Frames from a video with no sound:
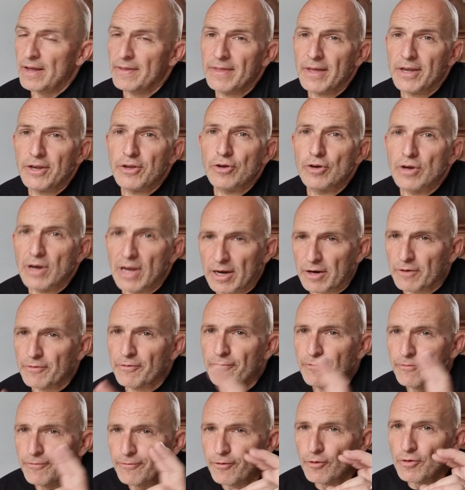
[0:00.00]
and then you're like
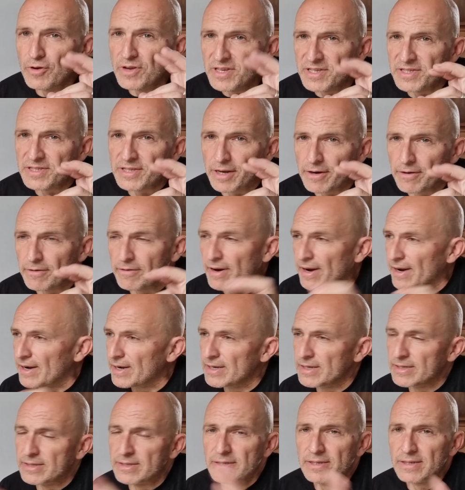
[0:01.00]
fully
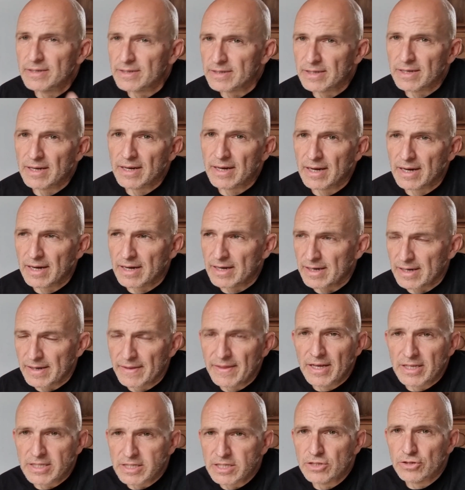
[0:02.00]
saturated,
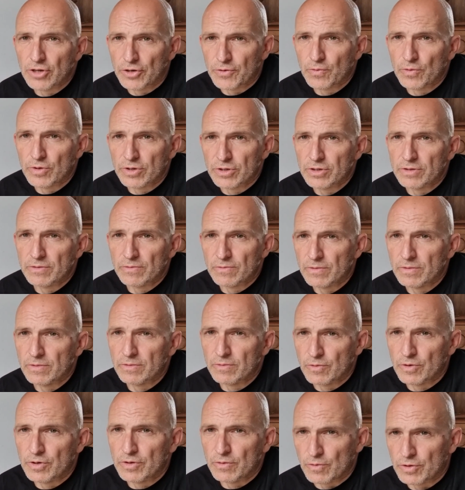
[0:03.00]
and that's not
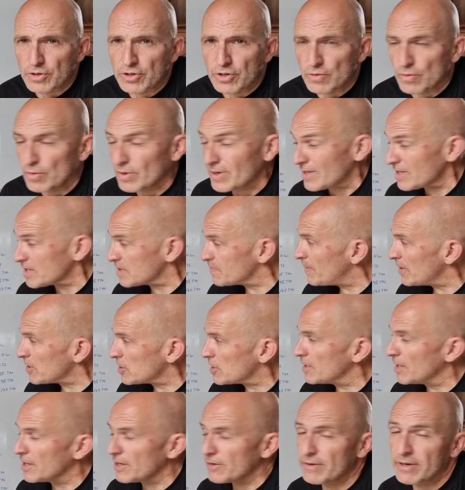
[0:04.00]
what you want,
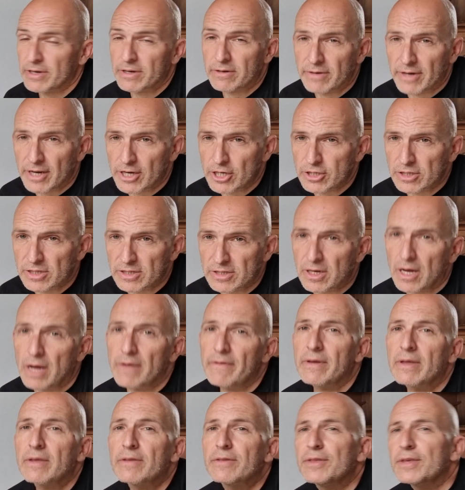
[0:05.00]
especially in recreational
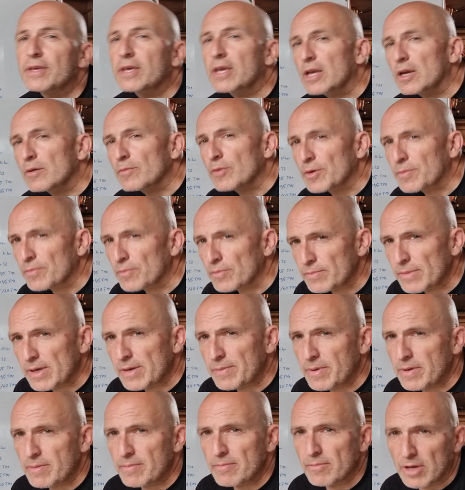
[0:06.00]
diving, thinking about
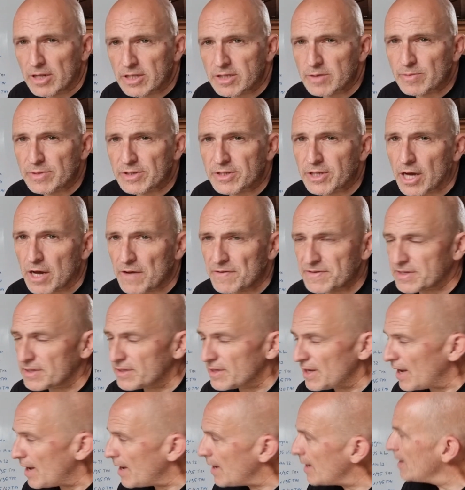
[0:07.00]
maybe multiple dives
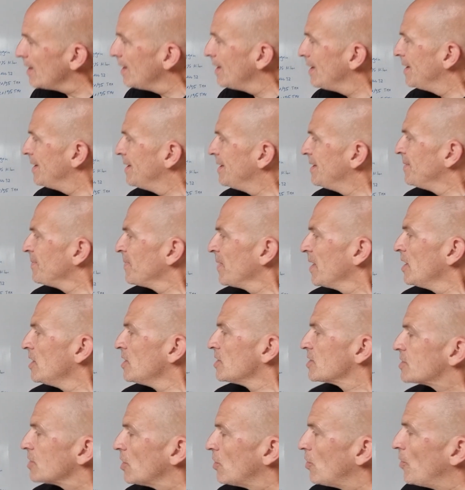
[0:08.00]
a day.
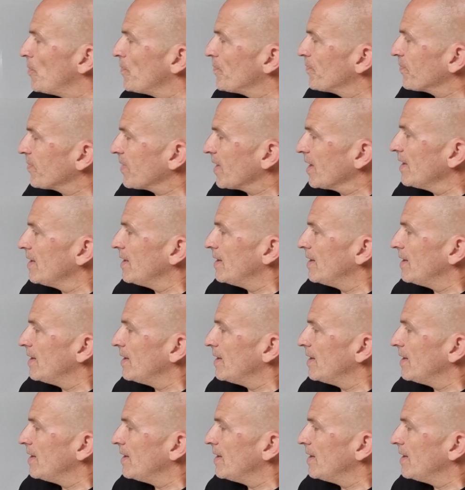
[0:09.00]
So